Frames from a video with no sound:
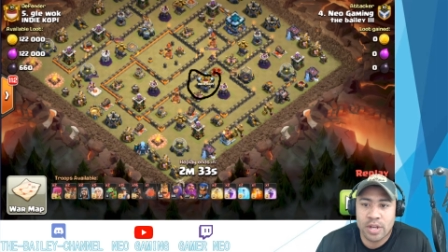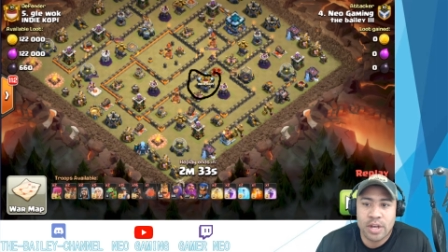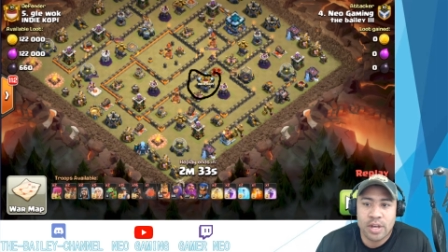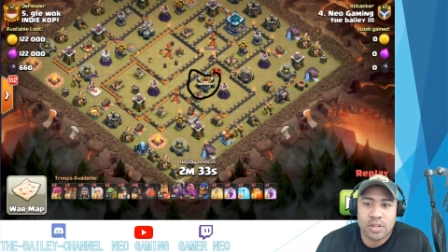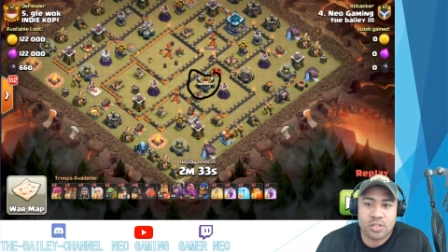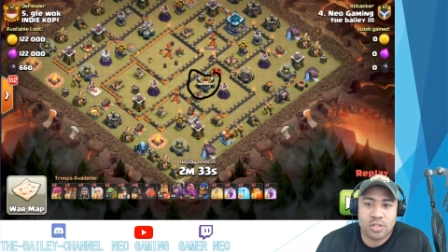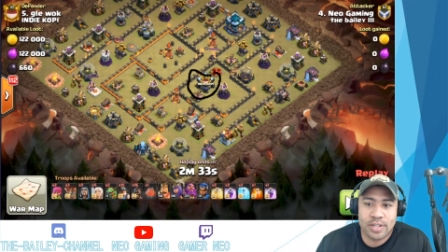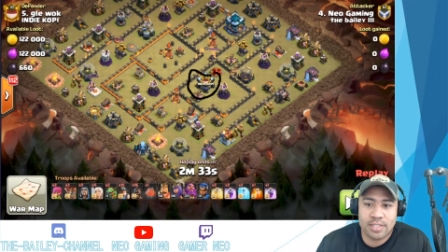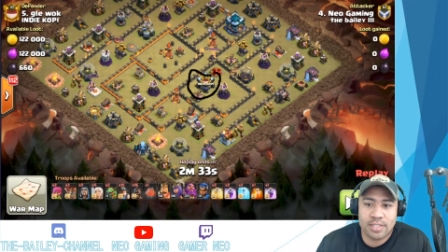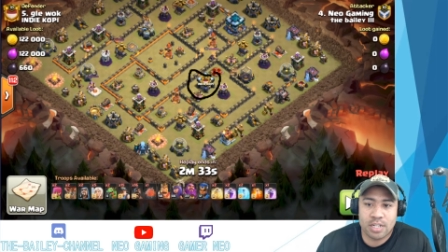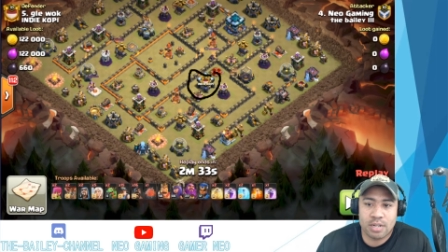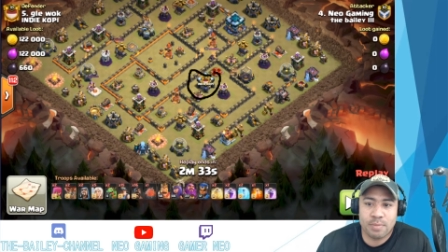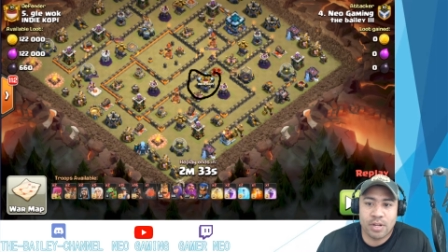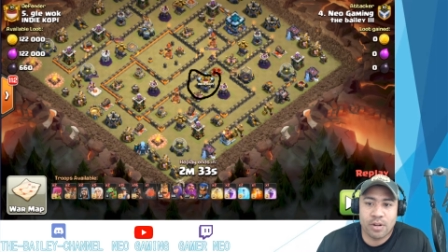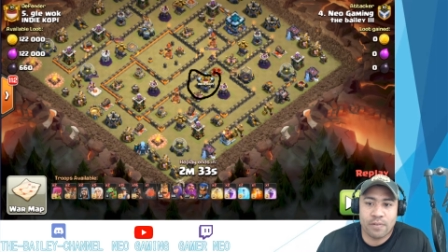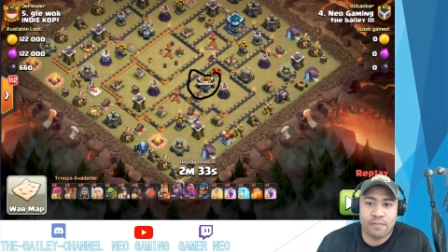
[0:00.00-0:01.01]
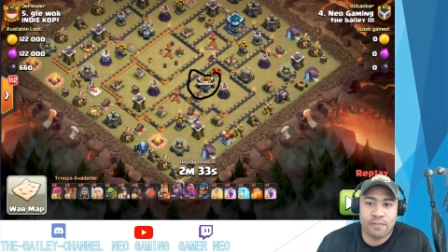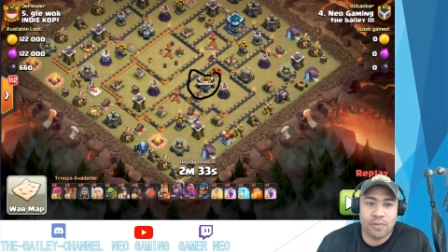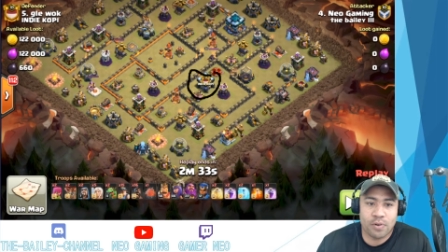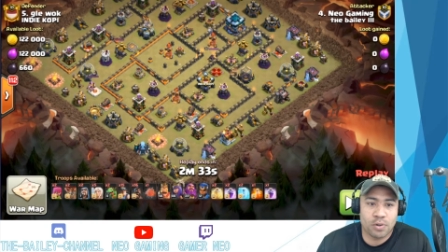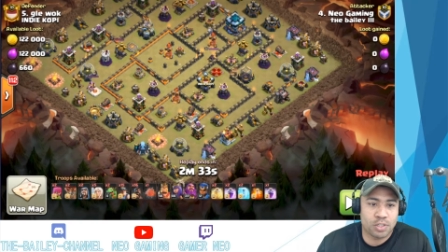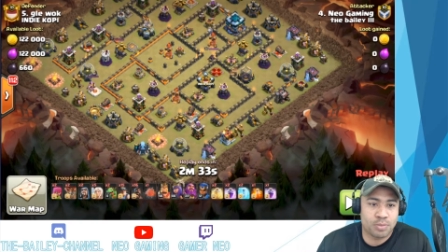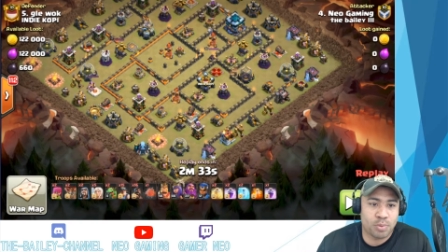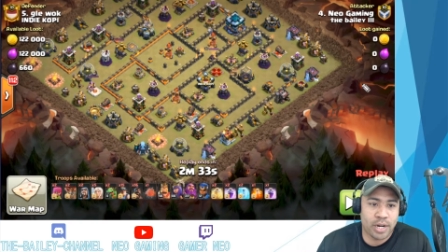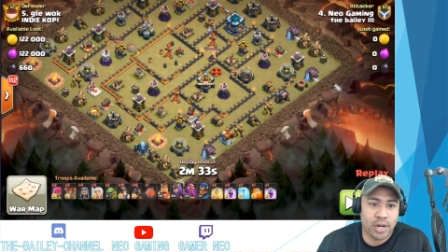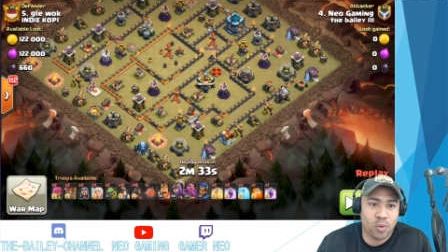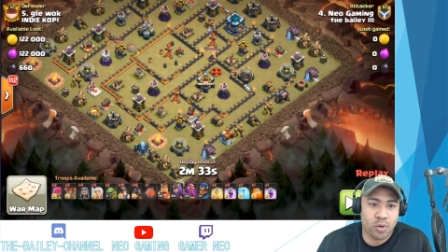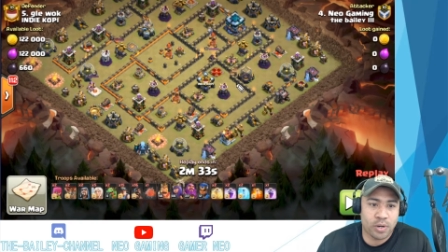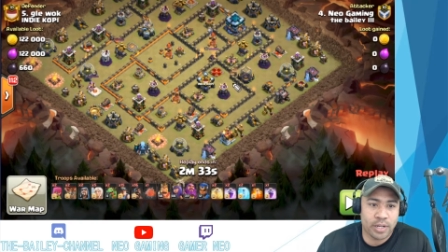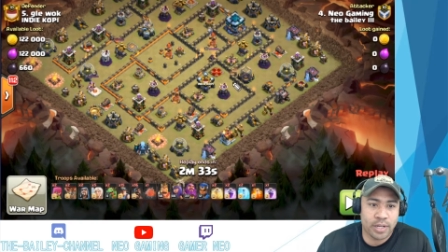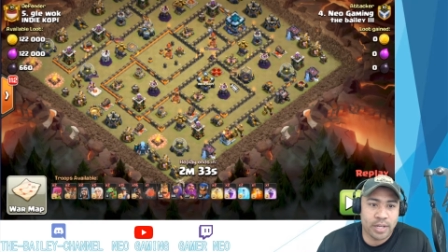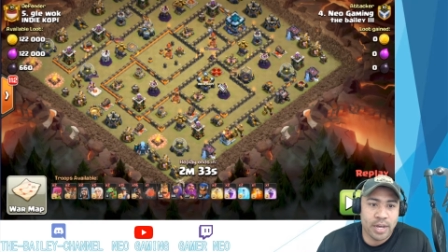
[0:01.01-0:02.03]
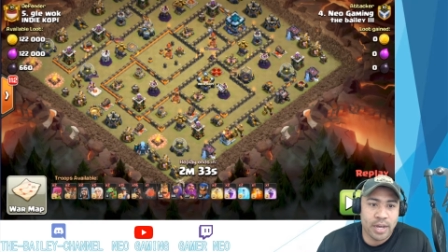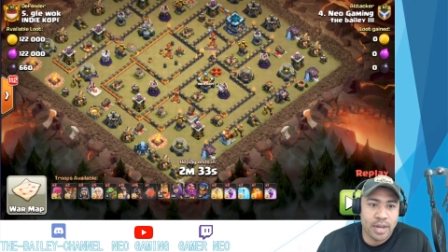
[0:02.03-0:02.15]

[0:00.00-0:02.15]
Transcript: So that's going to be your first priority.